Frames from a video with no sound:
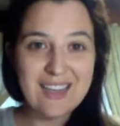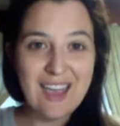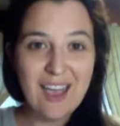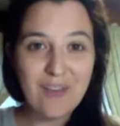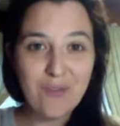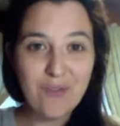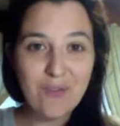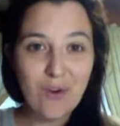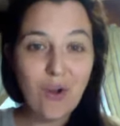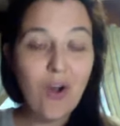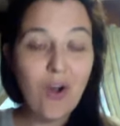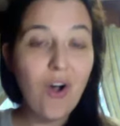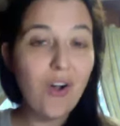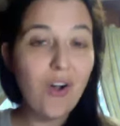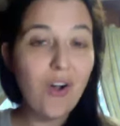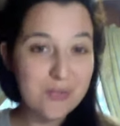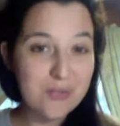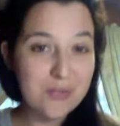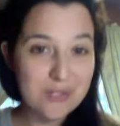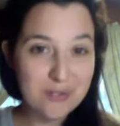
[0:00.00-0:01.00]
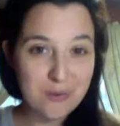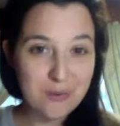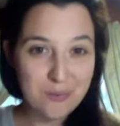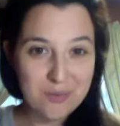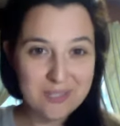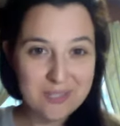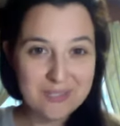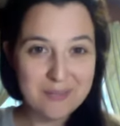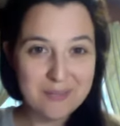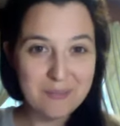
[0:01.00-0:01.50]
and for all original
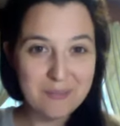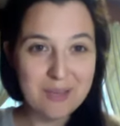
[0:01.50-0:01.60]
wisdom